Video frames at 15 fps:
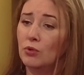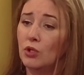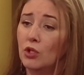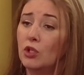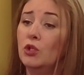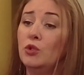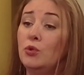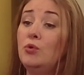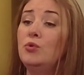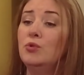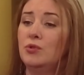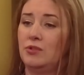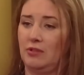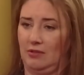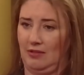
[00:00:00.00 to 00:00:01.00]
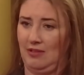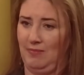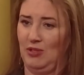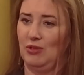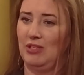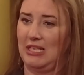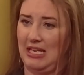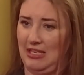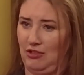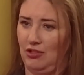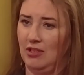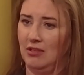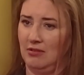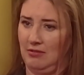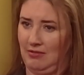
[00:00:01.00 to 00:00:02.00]
lose
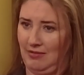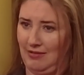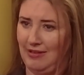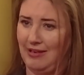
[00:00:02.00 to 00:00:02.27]
communication